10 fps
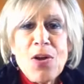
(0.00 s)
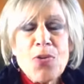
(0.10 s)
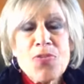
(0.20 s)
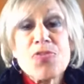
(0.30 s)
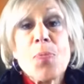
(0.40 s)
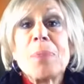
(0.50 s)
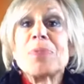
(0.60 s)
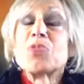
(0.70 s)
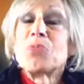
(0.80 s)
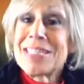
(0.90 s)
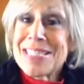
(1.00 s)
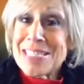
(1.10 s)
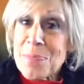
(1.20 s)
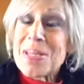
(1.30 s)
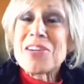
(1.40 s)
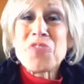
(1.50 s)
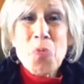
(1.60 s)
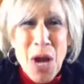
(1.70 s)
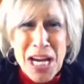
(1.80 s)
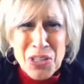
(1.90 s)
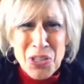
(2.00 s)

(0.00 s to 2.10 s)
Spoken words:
or the bubbles will disappear and the wine